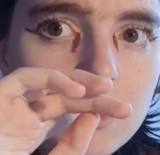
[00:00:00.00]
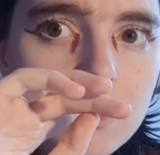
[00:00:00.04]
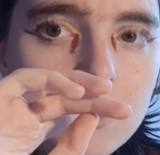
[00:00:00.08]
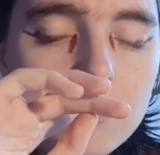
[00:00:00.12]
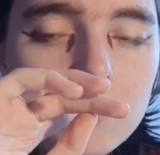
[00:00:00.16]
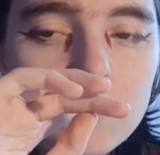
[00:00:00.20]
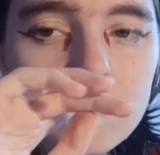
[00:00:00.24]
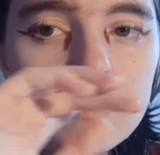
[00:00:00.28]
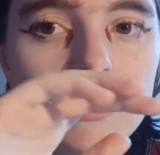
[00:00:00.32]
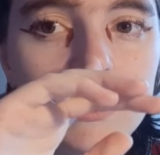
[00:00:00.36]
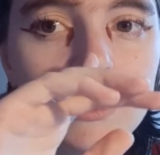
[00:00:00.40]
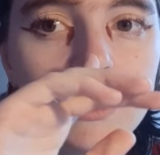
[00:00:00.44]

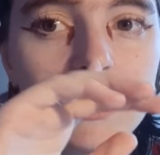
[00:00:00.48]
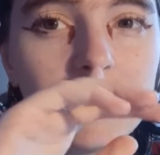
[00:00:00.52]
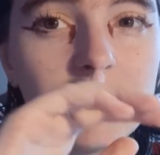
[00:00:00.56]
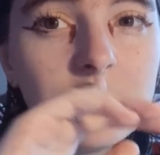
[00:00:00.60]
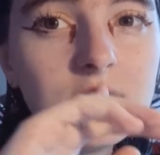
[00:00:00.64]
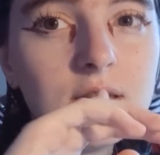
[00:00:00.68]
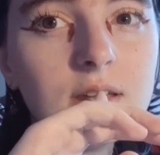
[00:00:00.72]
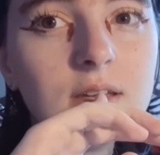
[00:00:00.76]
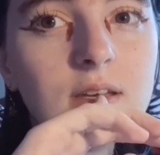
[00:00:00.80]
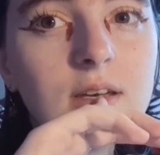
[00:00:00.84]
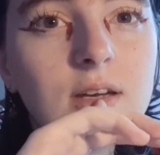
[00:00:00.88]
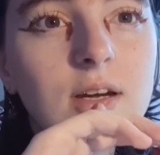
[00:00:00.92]

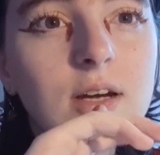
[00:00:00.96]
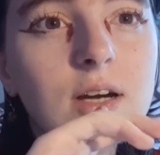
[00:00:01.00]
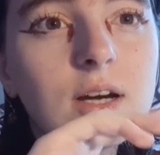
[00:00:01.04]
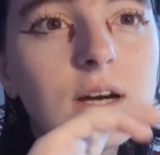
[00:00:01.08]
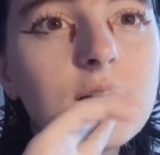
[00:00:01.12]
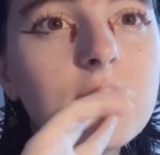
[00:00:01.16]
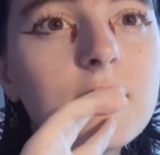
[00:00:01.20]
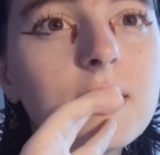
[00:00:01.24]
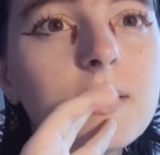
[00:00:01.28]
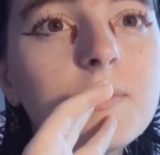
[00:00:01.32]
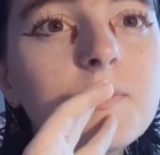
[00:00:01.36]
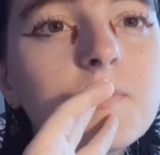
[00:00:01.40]
When
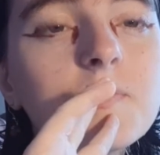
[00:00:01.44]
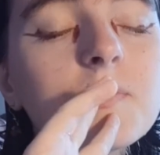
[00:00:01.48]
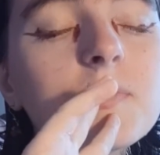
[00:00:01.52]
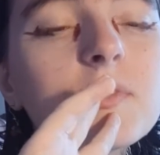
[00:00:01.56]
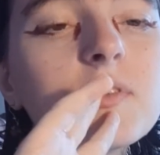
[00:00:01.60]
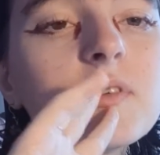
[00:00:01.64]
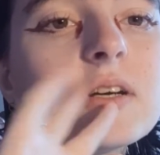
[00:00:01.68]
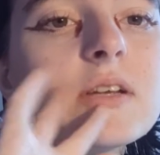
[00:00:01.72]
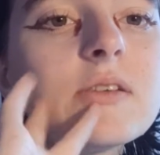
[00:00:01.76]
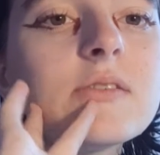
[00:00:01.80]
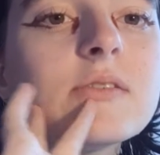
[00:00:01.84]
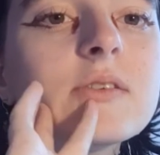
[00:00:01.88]

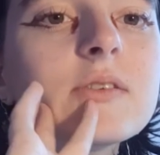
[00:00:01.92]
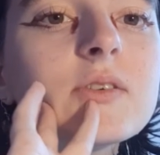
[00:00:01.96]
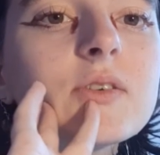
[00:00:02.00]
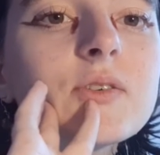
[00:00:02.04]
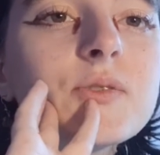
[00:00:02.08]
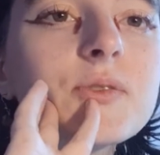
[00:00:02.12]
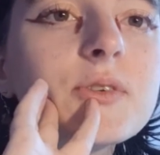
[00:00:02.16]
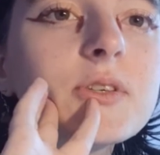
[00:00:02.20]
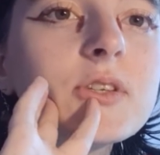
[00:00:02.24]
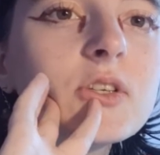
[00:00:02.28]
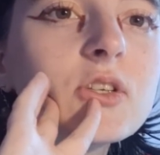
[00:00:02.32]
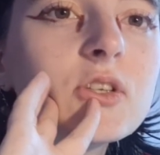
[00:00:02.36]
we were
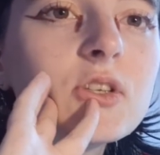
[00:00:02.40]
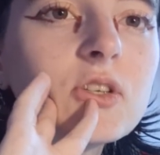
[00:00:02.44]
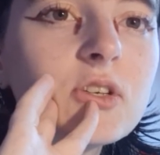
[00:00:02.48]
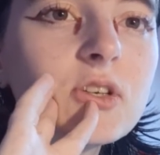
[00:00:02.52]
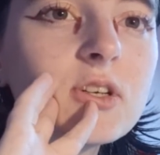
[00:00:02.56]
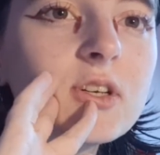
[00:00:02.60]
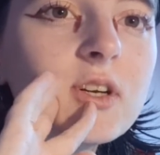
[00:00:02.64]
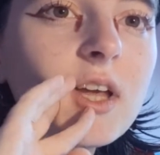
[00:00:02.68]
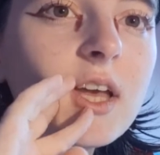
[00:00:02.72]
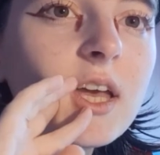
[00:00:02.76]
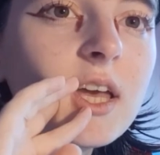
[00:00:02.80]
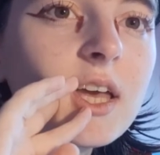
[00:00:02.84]
first
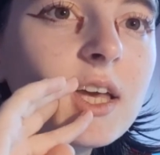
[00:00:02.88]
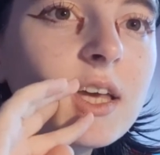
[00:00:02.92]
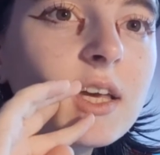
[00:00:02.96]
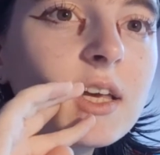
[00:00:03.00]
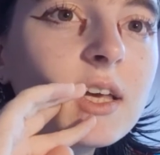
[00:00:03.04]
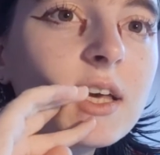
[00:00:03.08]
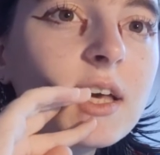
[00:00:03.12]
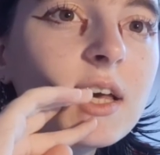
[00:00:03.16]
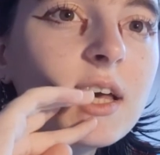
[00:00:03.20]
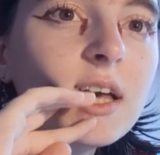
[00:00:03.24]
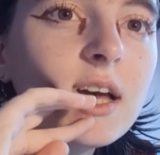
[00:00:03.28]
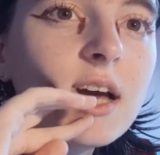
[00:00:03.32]
learning
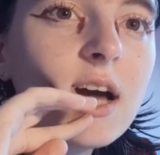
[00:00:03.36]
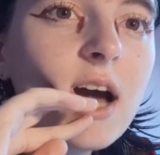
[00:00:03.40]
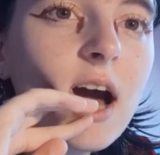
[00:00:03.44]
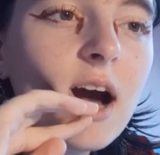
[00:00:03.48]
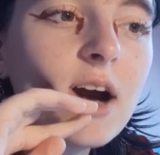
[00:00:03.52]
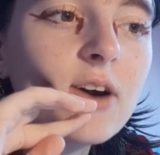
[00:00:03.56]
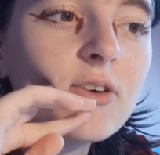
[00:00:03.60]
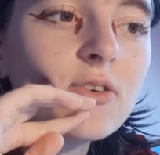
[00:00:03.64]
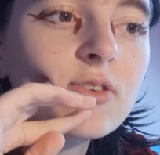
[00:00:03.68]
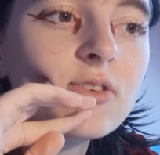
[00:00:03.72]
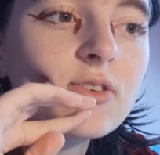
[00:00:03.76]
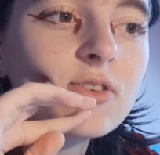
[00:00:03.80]

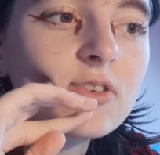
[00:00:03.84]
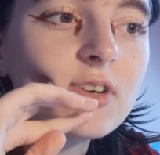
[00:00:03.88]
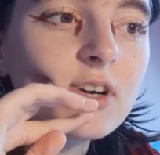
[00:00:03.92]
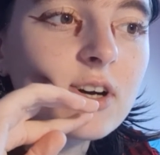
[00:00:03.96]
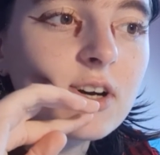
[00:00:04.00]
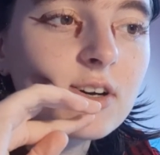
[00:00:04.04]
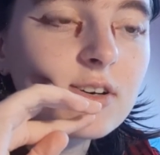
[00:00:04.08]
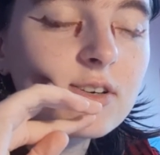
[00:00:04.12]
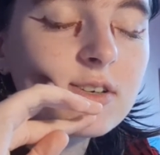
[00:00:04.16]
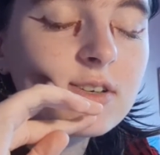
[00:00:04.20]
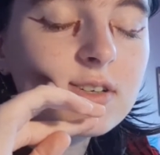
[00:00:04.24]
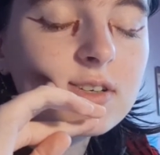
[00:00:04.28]
how to
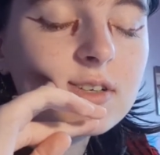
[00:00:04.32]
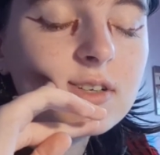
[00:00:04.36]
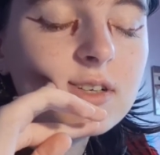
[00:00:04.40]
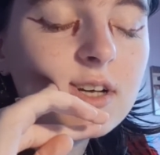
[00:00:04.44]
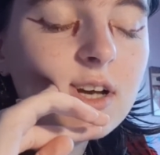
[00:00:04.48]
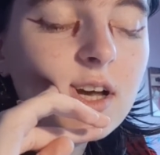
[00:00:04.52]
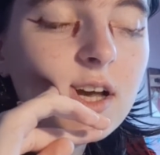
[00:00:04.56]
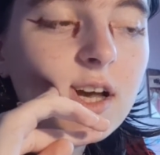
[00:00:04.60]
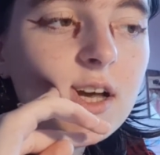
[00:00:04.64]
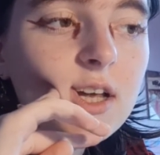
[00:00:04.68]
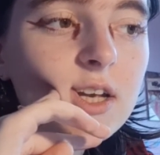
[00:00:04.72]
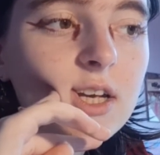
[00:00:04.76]
talk,
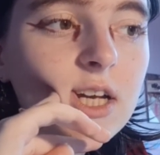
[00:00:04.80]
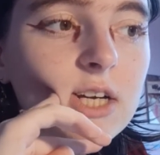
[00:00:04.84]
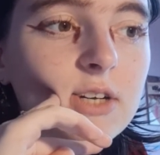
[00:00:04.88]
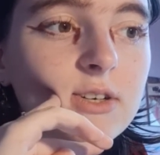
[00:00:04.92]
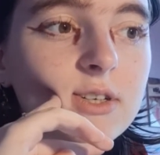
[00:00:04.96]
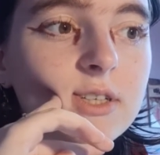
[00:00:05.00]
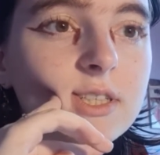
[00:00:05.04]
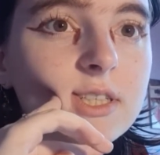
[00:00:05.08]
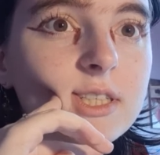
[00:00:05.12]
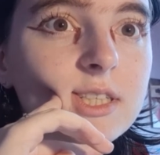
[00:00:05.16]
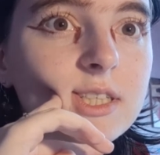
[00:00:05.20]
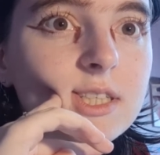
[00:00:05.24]
there
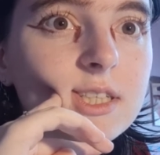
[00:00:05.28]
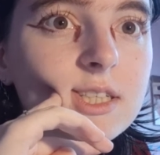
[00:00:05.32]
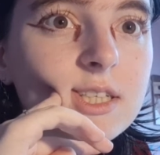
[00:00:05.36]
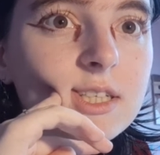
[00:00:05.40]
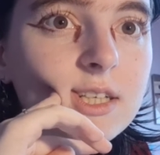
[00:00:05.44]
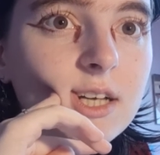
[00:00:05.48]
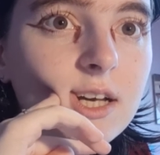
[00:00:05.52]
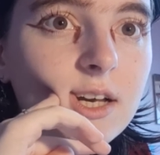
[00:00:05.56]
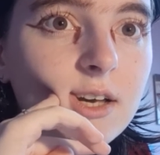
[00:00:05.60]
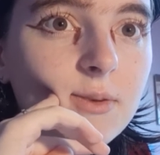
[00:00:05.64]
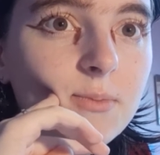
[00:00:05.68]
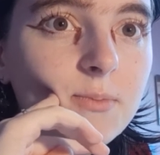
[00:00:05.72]
was a
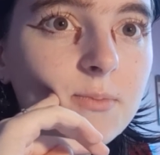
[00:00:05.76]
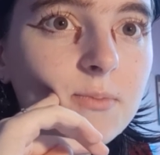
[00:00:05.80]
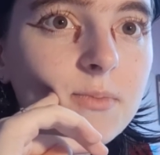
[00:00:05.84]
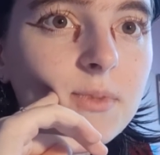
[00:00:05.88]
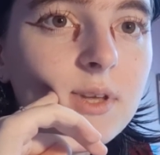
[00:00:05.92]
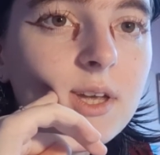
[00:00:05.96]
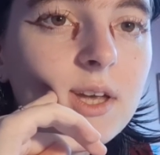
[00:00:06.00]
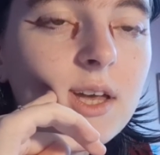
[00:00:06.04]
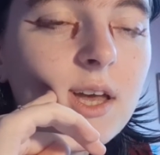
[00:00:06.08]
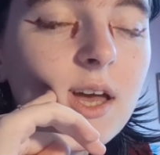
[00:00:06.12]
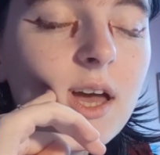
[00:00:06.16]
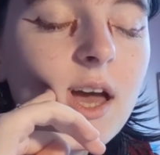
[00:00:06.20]
time
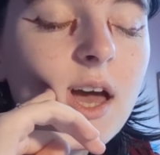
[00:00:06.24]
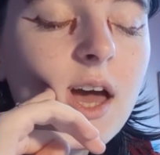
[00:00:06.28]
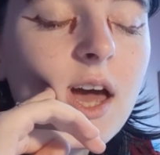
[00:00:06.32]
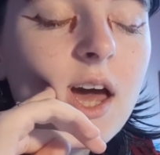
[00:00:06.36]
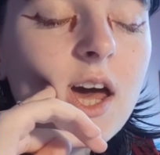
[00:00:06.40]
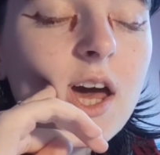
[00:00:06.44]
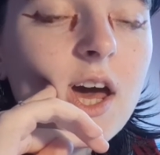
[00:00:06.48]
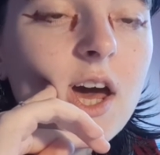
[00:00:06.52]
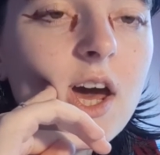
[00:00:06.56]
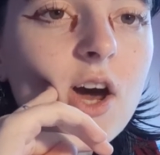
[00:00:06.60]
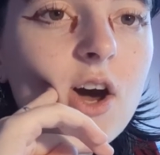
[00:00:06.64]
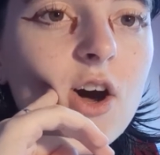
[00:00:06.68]

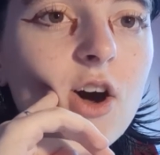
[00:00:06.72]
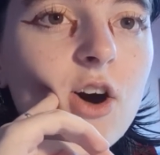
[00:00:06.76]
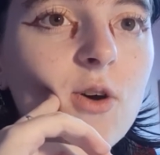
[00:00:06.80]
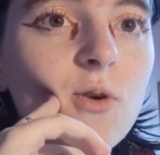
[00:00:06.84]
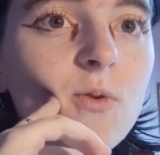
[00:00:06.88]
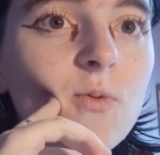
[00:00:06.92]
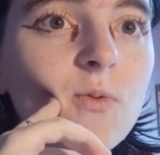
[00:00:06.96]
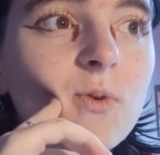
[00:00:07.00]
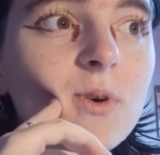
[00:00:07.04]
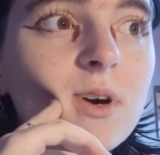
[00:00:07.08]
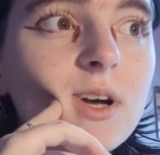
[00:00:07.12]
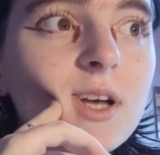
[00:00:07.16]

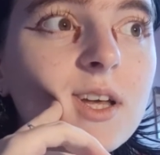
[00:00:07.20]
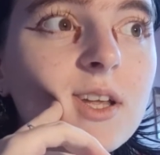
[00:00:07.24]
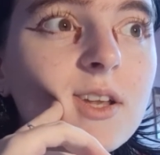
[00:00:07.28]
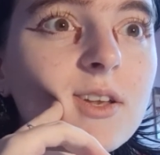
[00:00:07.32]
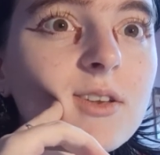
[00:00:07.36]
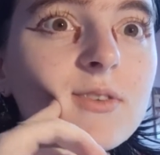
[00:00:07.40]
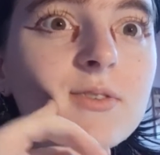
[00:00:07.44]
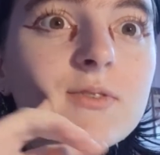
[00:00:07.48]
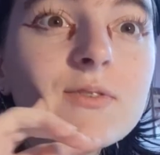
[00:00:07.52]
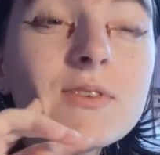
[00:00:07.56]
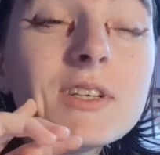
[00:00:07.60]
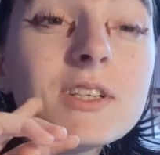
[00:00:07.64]

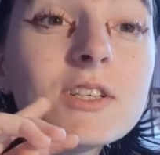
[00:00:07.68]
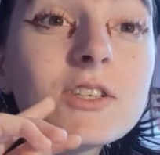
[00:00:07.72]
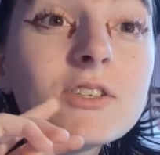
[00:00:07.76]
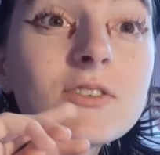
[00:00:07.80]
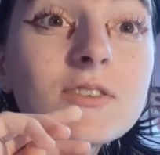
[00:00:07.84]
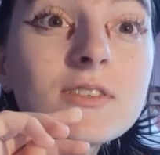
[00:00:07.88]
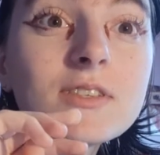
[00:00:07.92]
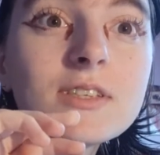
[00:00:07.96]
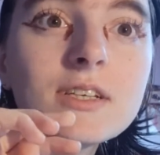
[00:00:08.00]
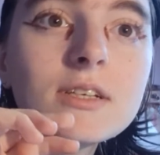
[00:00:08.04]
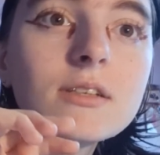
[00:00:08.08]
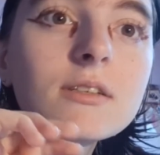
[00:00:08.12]
when we
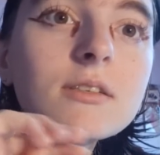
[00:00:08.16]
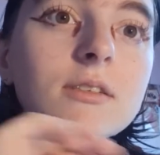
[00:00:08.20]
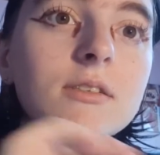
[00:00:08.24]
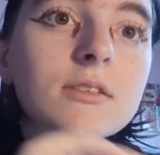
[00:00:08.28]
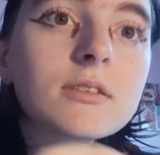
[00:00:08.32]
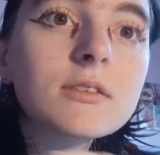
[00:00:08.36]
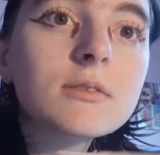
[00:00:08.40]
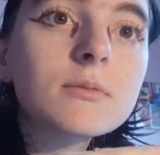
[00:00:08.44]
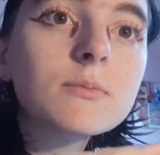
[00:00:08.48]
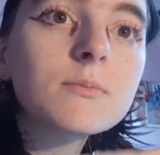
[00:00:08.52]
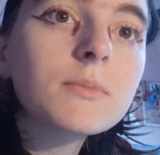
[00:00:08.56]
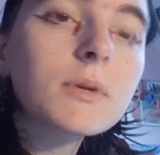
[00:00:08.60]
just didn't
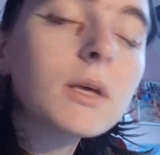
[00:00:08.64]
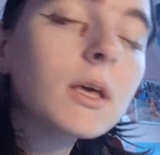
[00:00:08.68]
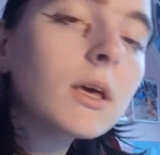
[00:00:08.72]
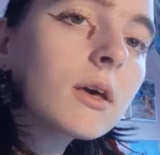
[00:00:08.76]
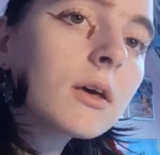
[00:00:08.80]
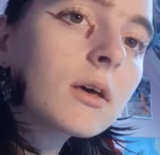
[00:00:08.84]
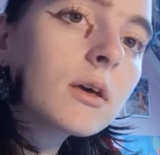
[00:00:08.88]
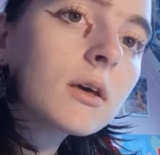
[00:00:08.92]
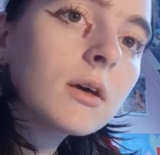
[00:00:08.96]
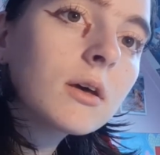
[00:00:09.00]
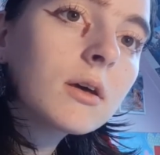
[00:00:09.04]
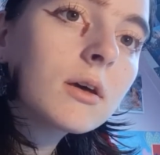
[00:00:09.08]

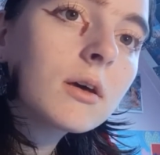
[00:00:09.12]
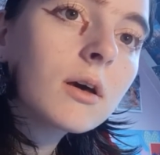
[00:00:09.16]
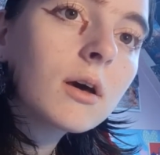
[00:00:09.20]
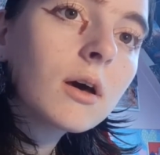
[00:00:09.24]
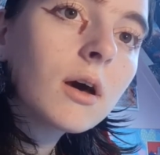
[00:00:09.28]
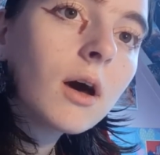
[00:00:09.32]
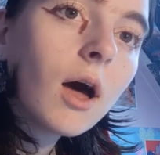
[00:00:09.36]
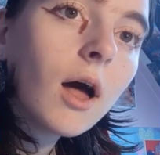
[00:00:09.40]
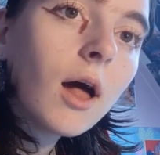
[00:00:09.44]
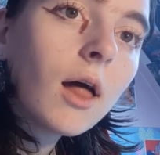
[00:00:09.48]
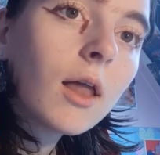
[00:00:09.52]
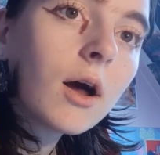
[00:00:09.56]
speak
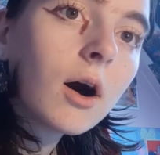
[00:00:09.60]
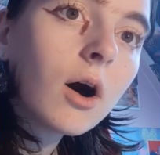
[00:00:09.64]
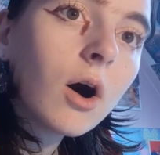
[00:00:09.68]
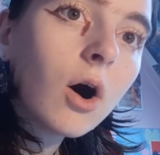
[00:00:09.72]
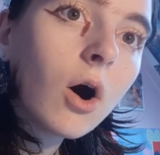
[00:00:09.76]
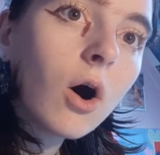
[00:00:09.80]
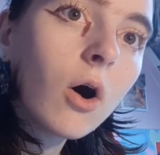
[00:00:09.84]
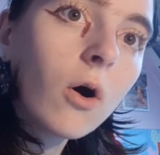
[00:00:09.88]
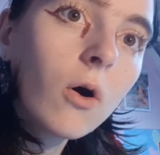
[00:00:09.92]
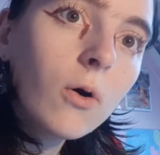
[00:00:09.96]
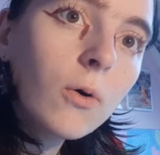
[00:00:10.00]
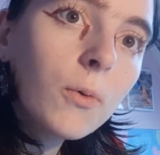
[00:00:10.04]
at
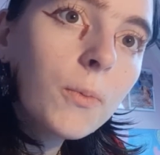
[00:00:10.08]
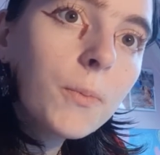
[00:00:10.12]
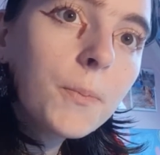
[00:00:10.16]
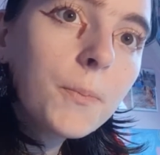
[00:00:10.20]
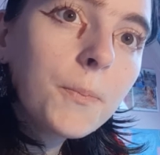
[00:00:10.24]
all.